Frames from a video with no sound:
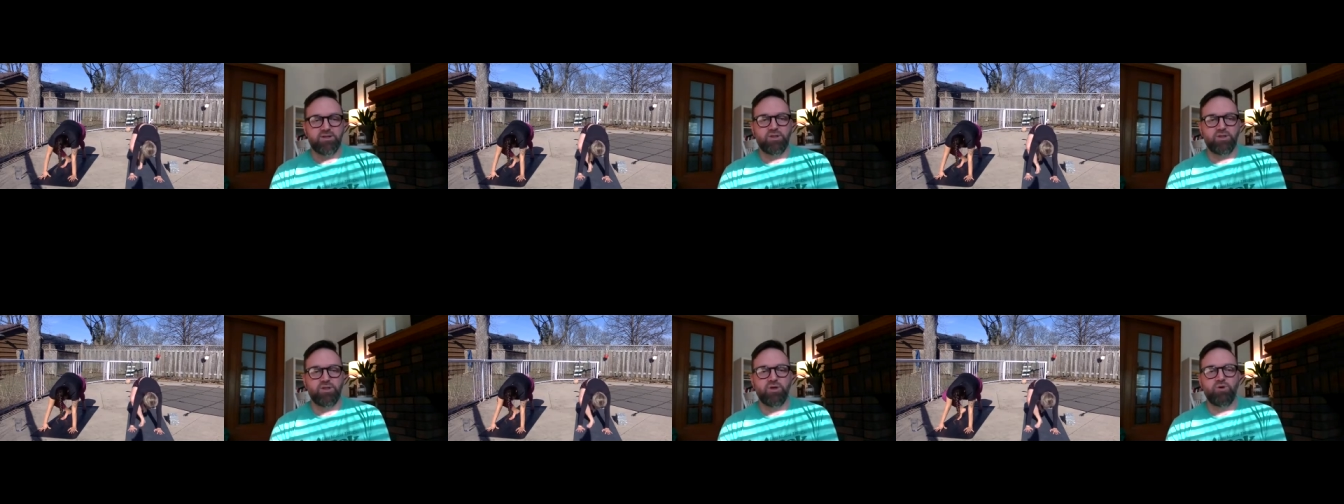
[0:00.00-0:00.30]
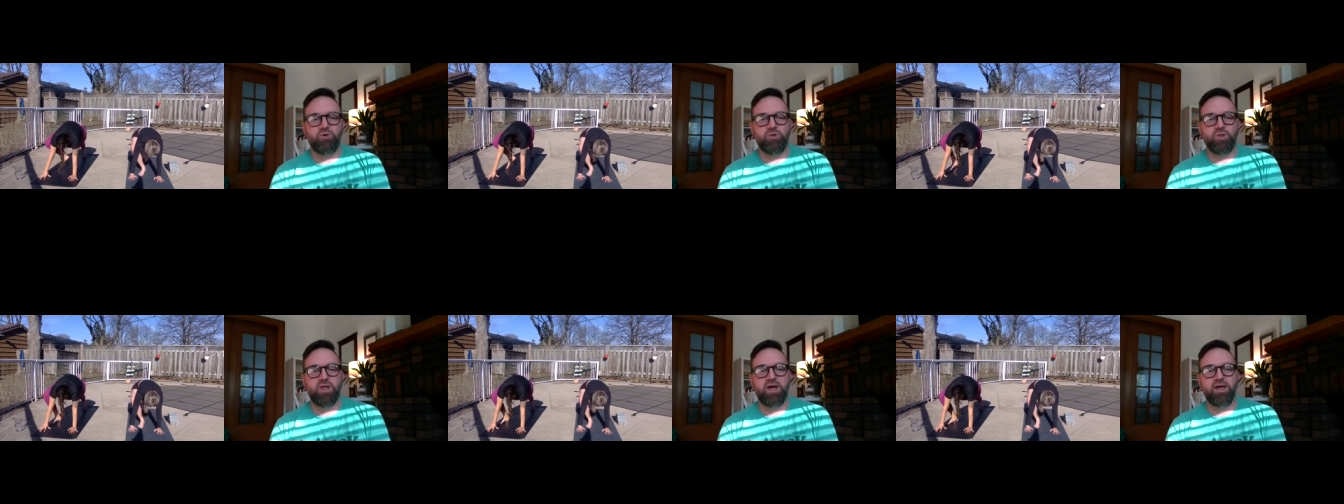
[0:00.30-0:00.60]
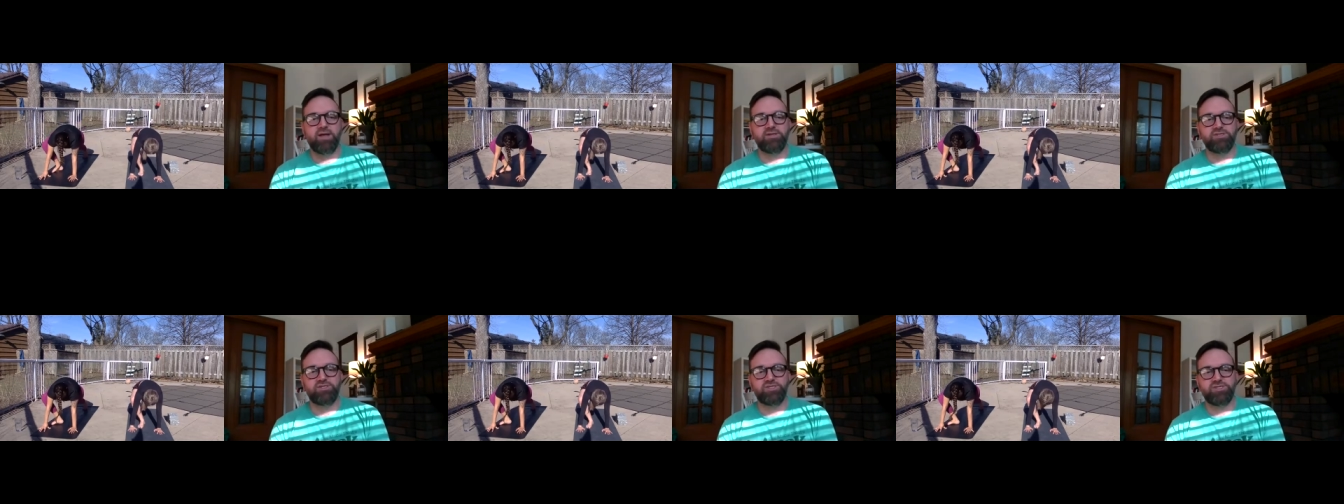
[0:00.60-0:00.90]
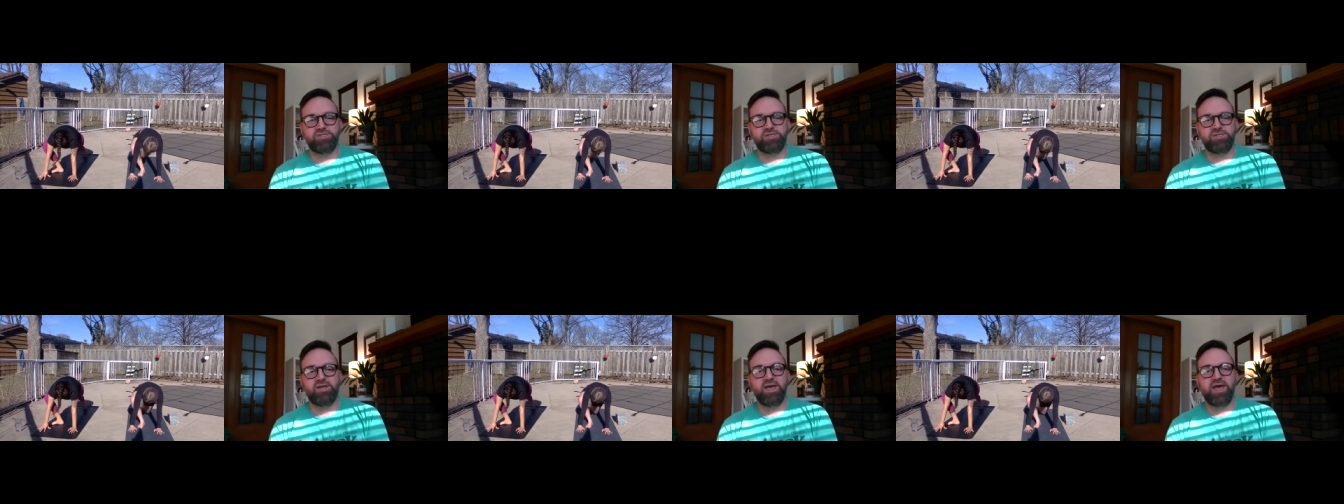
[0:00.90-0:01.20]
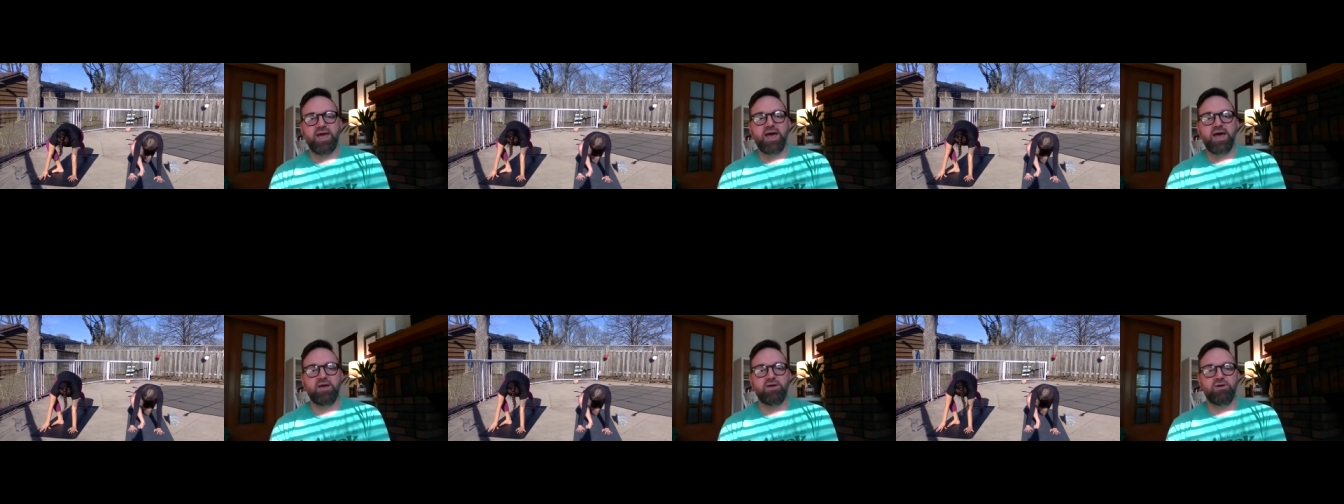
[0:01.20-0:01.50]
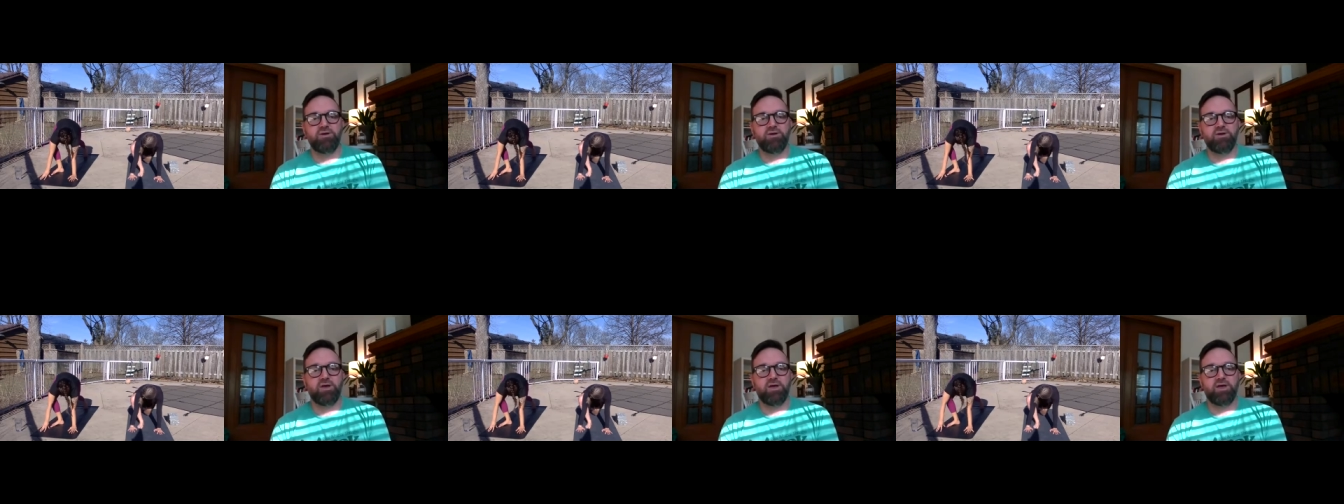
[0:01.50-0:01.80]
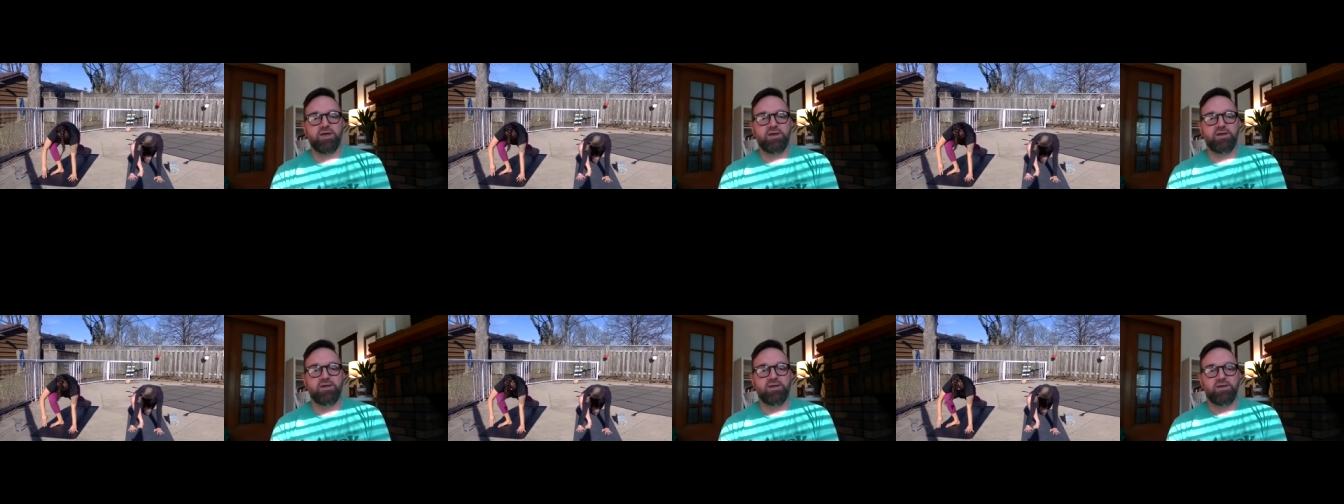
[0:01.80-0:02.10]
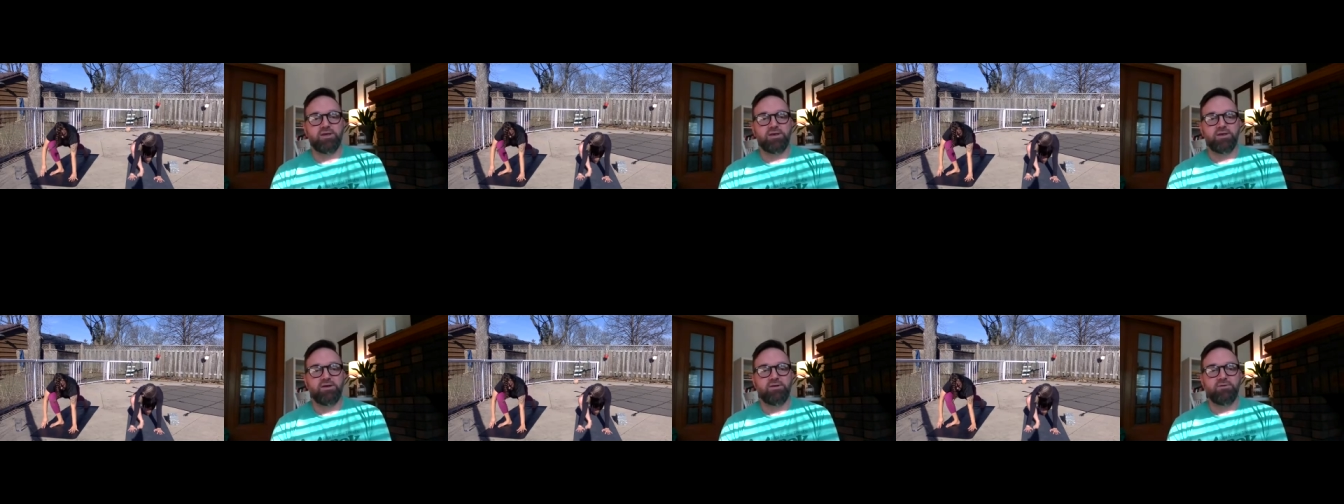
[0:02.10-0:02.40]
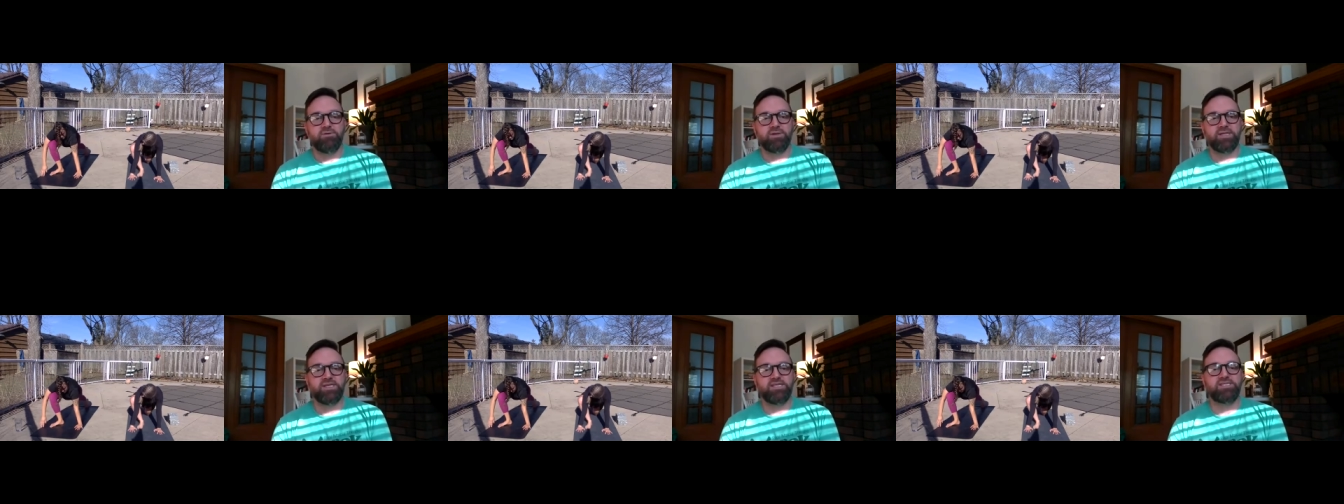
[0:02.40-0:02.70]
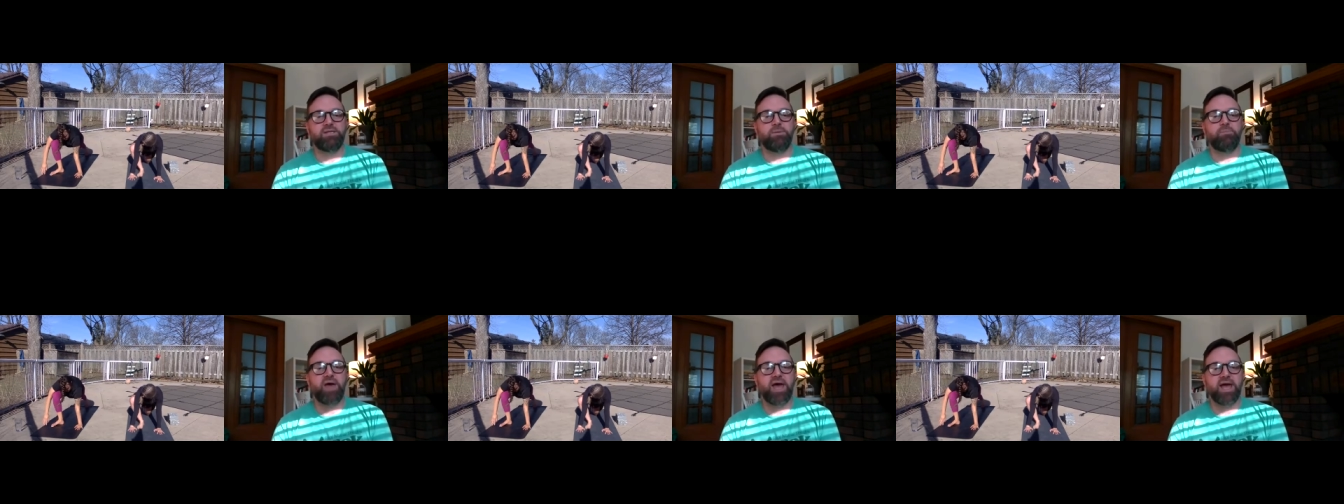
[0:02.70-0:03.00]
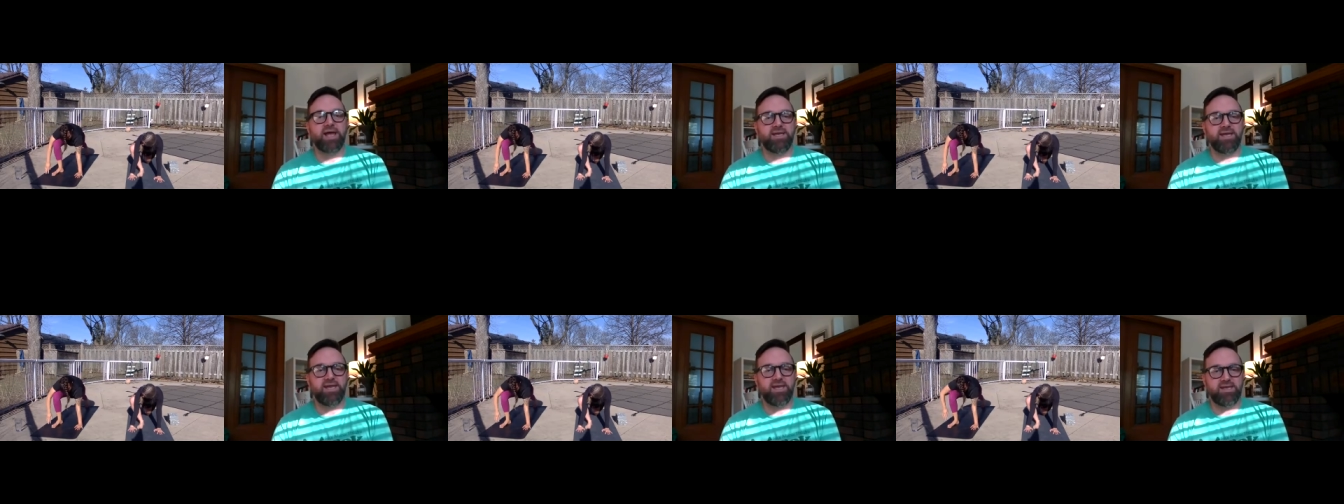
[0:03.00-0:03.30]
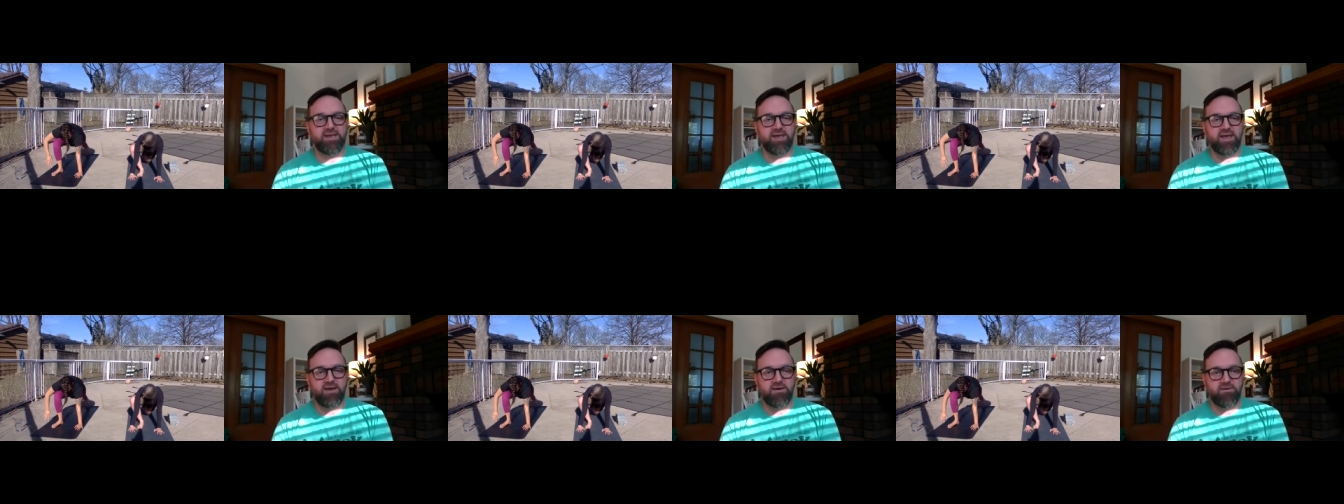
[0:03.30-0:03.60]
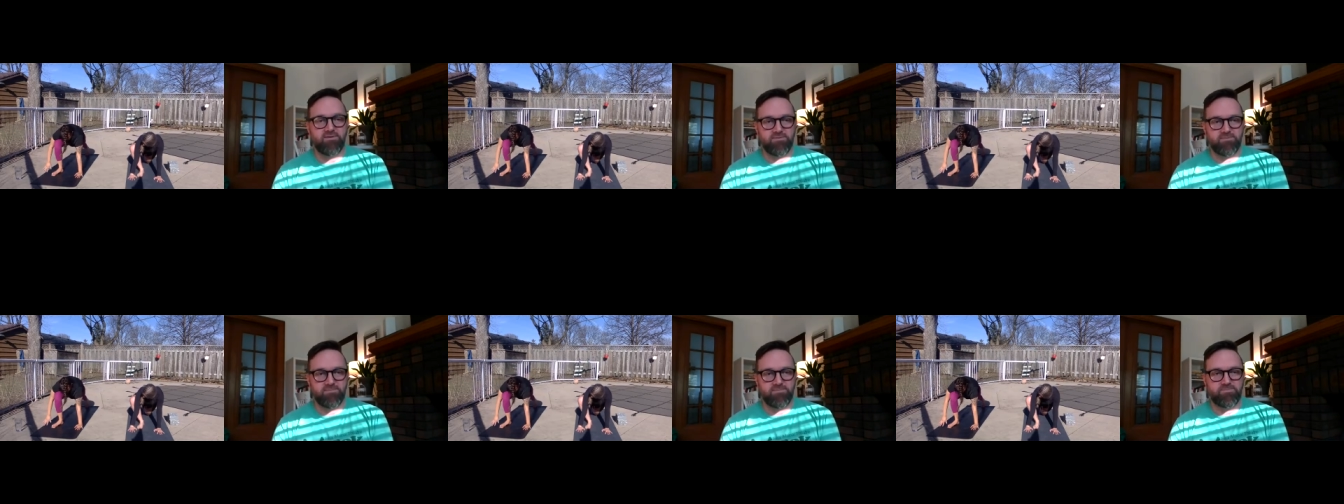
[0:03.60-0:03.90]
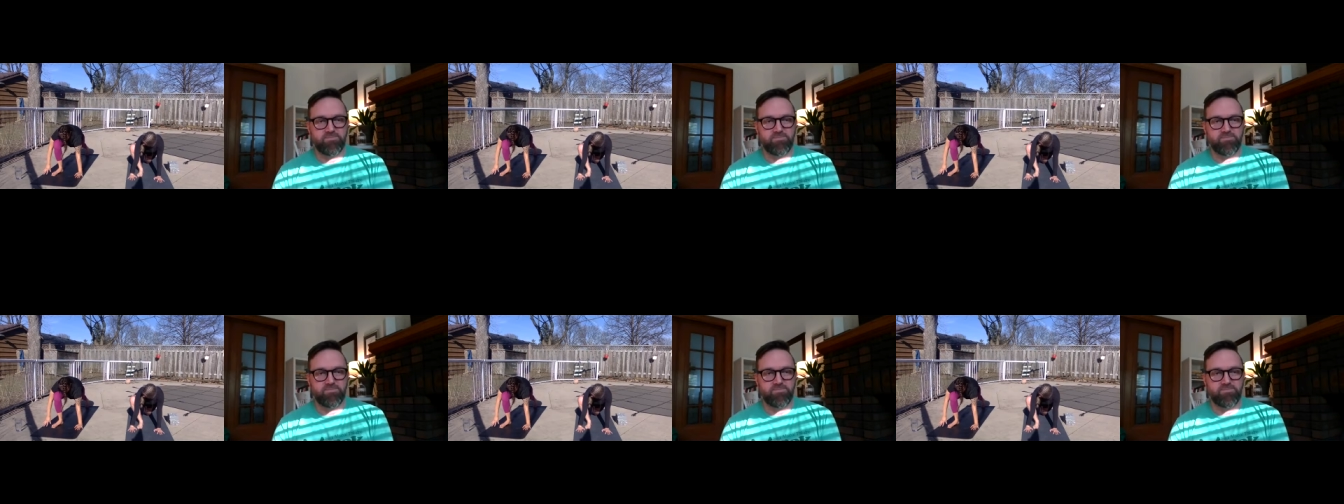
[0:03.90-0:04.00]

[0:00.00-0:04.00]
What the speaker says: Low lunge. Yeah, good. Release the back knee down